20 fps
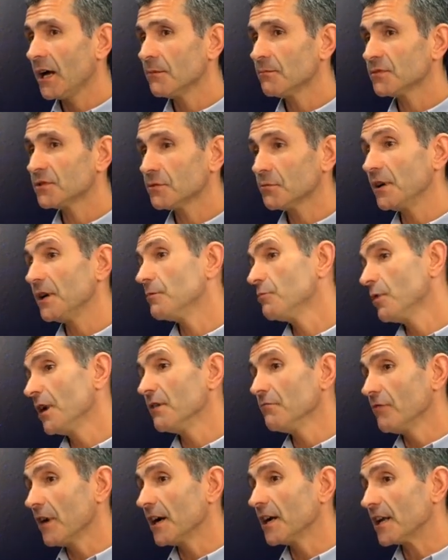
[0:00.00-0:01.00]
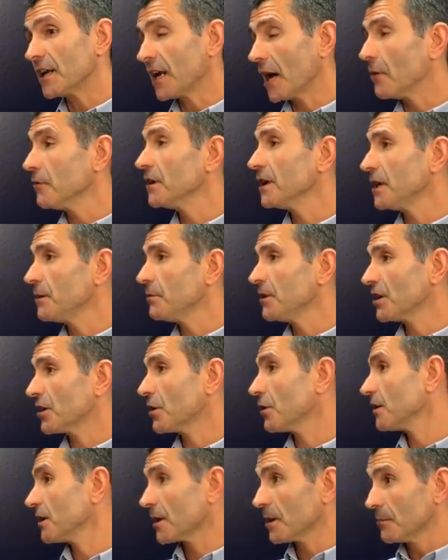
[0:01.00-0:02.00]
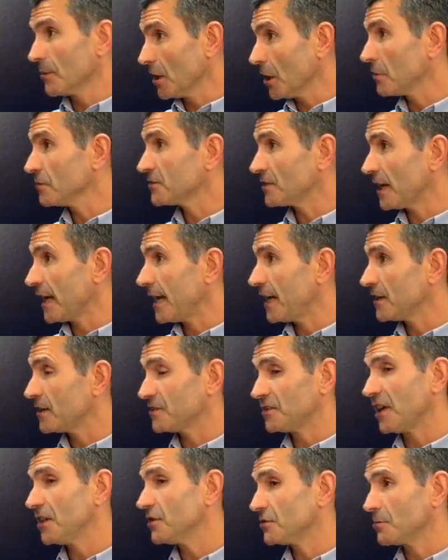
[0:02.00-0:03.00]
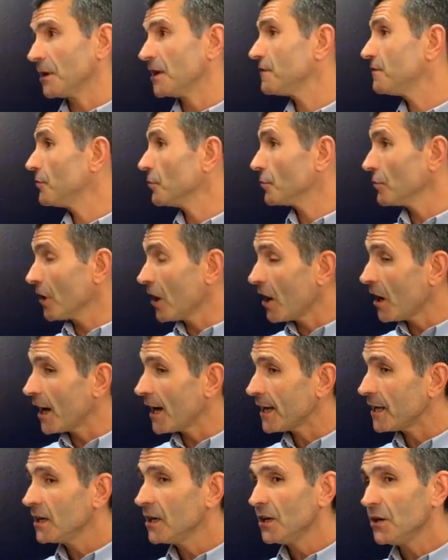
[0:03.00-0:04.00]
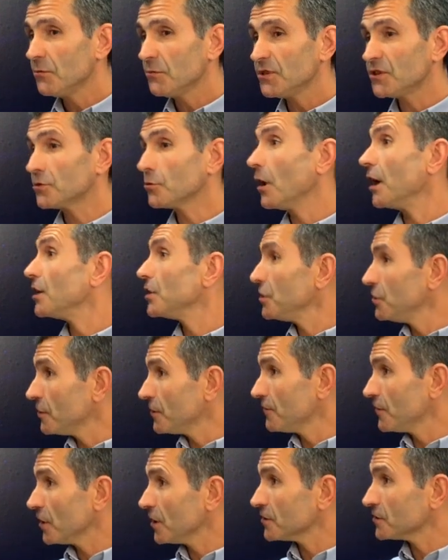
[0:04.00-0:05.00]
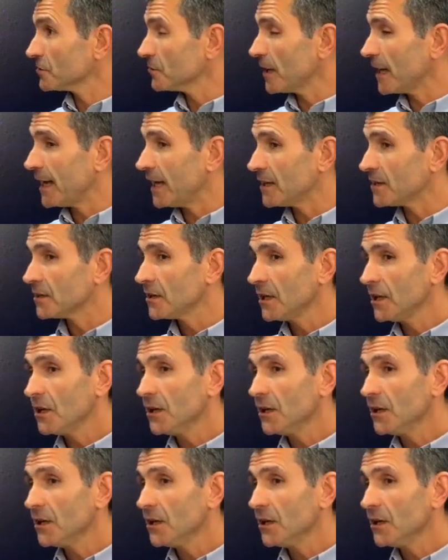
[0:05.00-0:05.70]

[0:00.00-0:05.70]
So we're running currently with a Konica Minolta head, a 1024i, which is quite a universal head.